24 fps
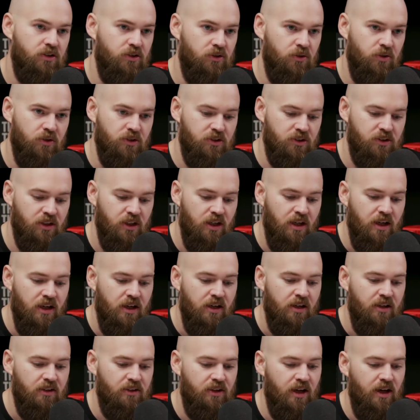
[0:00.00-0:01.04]
to is
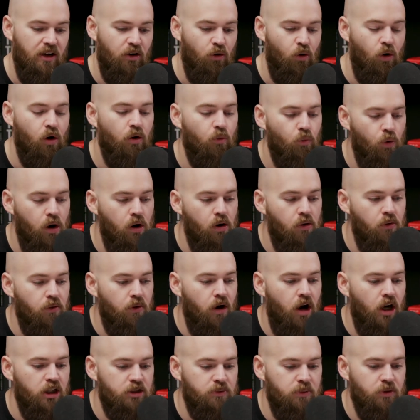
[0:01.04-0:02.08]
that,
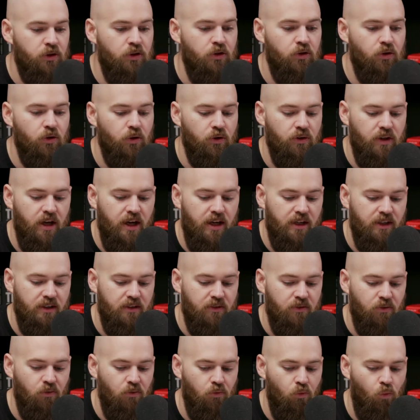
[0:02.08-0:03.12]
entrepreneur that
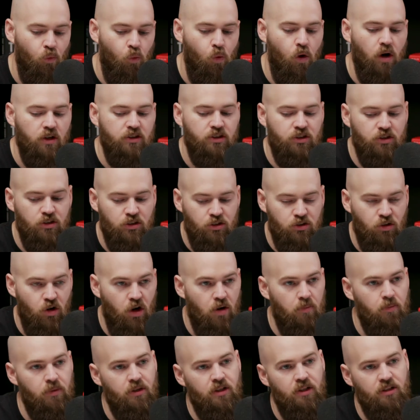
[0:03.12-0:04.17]
wants to
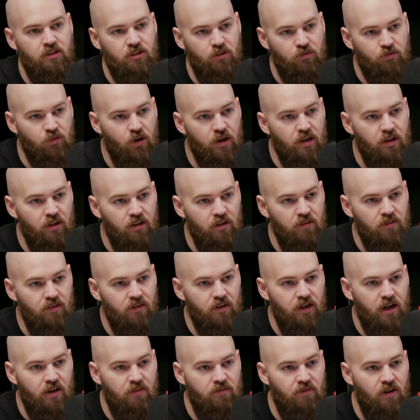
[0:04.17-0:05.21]
start but is afraid to leave their
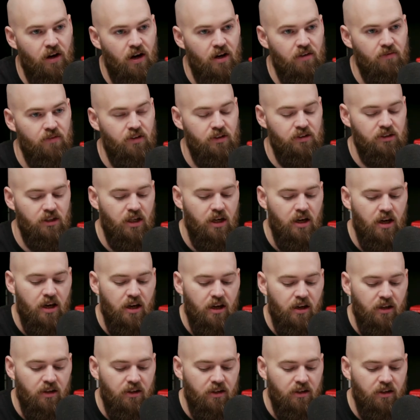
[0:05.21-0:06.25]
9-to-5 is
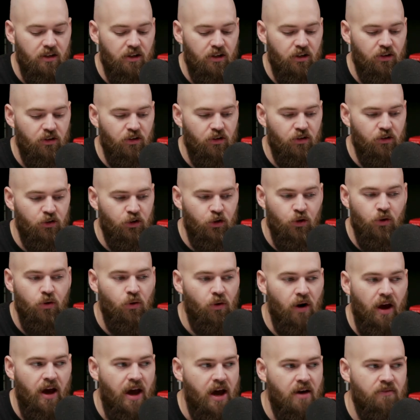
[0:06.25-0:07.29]
you
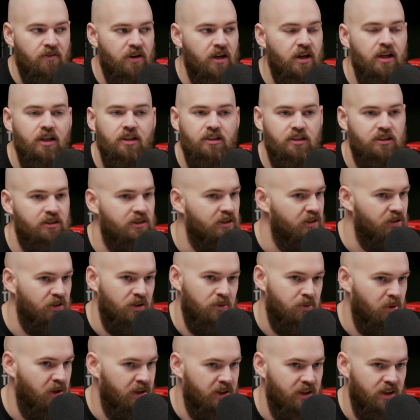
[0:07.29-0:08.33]
don't have any security
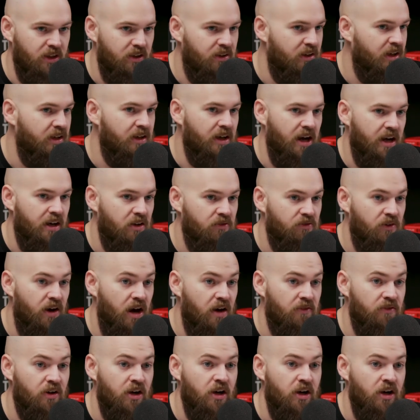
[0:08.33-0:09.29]
blanket at that 9-to-5.